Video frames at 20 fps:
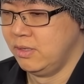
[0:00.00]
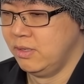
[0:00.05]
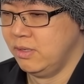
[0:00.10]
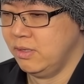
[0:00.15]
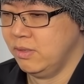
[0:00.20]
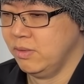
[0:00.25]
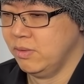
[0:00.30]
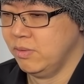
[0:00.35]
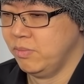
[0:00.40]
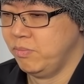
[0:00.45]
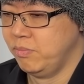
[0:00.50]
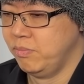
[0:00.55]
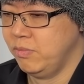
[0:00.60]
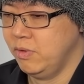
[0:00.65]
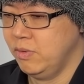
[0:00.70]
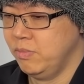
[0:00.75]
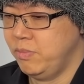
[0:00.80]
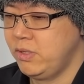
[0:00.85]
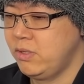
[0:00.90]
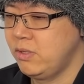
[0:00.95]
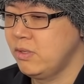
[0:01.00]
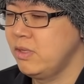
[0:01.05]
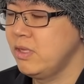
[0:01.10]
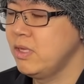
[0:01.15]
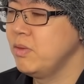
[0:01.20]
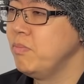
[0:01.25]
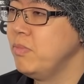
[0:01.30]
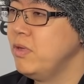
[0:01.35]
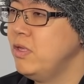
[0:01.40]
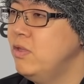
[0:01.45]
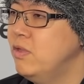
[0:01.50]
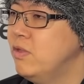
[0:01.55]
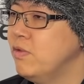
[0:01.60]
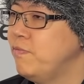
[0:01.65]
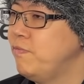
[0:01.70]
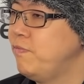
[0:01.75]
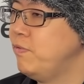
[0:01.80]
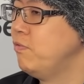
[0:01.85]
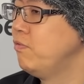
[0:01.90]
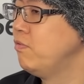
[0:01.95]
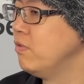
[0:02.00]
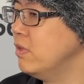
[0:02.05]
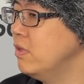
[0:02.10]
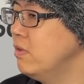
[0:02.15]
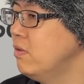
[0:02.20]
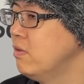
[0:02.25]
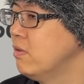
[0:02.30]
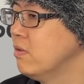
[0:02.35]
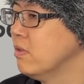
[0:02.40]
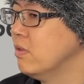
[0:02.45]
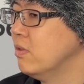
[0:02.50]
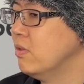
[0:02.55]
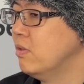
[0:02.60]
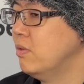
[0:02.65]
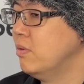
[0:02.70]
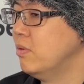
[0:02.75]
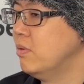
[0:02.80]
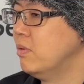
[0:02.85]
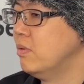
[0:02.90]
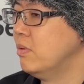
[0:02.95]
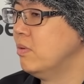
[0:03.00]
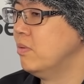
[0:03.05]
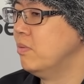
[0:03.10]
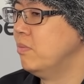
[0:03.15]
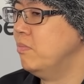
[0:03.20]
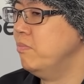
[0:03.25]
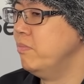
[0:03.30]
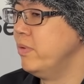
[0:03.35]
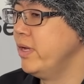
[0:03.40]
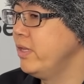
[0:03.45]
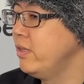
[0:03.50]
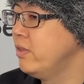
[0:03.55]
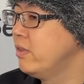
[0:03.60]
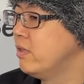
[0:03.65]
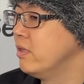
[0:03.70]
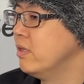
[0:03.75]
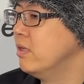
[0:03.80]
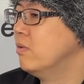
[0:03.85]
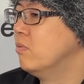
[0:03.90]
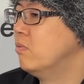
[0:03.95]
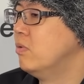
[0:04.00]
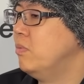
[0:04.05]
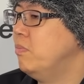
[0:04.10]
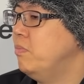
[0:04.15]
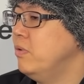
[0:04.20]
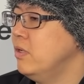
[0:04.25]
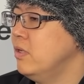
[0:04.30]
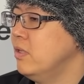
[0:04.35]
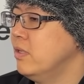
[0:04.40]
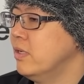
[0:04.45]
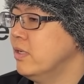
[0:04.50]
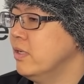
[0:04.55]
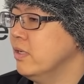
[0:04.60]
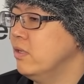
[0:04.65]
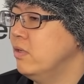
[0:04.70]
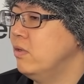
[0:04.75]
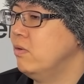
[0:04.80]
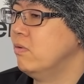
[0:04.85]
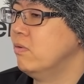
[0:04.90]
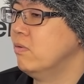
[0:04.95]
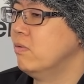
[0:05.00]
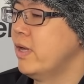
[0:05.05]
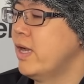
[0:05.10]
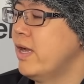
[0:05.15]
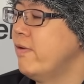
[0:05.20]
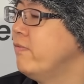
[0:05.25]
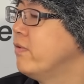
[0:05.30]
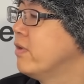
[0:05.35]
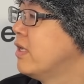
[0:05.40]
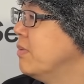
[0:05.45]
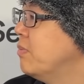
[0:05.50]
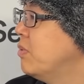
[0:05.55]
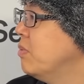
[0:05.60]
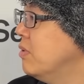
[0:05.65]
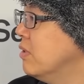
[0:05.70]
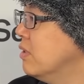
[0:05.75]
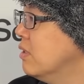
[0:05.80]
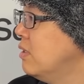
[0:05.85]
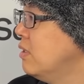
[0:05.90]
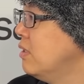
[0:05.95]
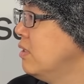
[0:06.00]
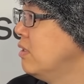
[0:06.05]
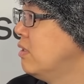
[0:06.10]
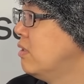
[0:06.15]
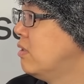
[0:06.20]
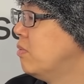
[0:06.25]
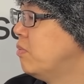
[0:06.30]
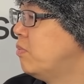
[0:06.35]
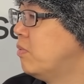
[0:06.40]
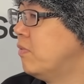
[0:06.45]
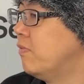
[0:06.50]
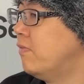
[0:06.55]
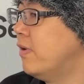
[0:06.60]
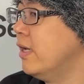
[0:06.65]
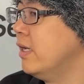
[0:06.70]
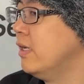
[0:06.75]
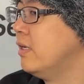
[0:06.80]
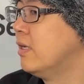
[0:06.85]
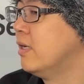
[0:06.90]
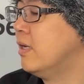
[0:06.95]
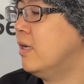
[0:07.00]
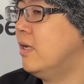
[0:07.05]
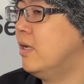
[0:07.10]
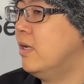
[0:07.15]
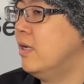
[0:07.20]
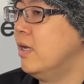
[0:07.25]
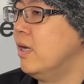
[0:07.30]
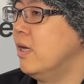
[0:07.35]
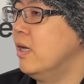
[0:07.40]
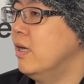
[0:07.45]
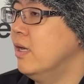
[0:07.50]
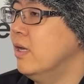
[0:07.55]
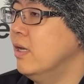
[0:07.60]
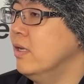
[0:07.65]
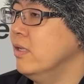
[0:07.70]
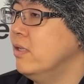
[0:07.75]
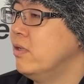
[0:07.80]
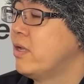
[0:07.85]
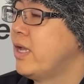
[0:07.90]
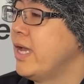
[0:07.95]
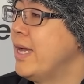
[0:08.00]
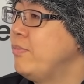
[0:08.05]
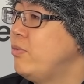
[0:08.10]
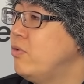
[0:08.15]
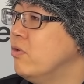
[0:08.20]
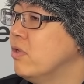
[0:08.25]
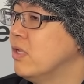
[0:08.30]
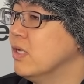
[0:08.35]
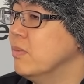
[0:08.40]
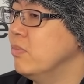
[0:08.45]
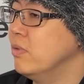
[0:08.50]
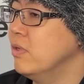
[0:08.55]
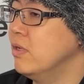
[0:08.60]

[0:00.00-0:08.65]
uh, basically it means a few things. The main thing would be that we will have the capability to provide, uh, to capture some